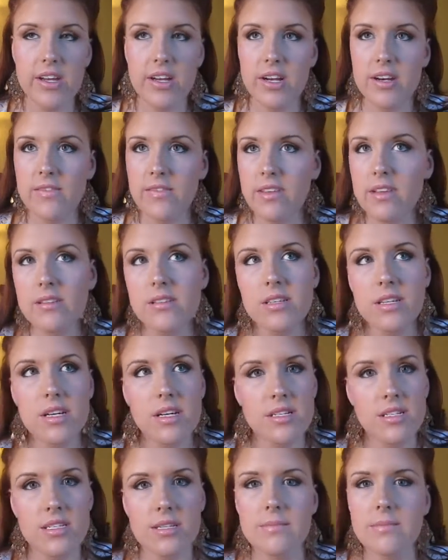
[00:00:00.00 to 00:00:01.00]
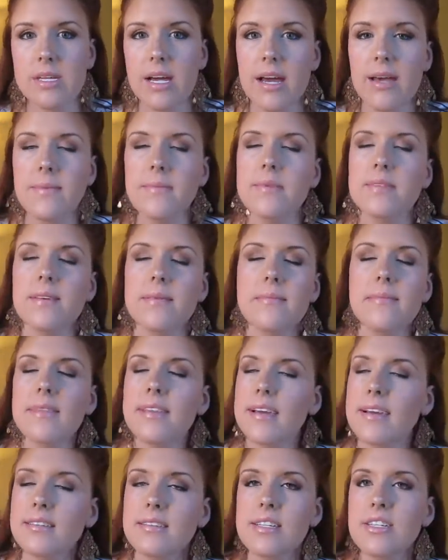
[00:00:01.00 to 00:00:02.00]
You're going to feel insecure sometimes. Some
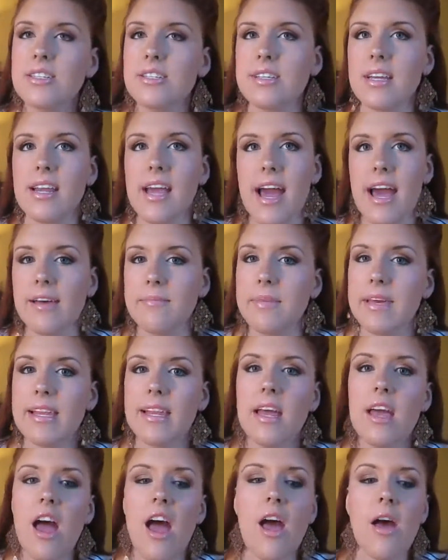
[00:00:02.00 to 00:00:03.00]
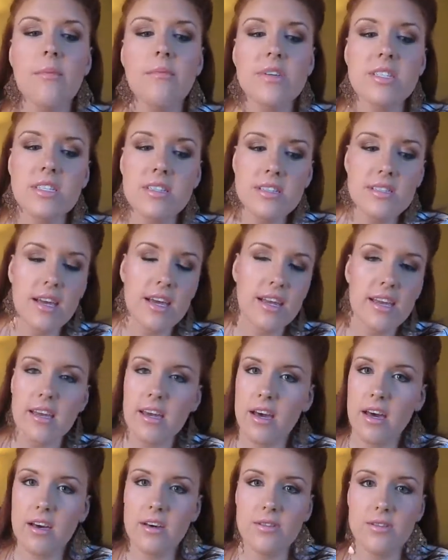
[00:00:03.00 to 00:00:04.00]
things are just going to happen, but just let it
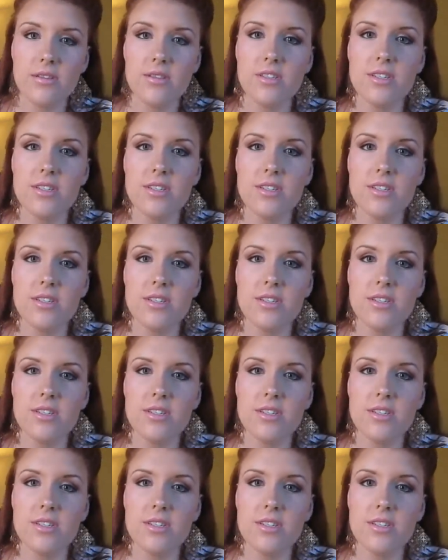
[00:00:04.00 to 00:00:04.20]
go.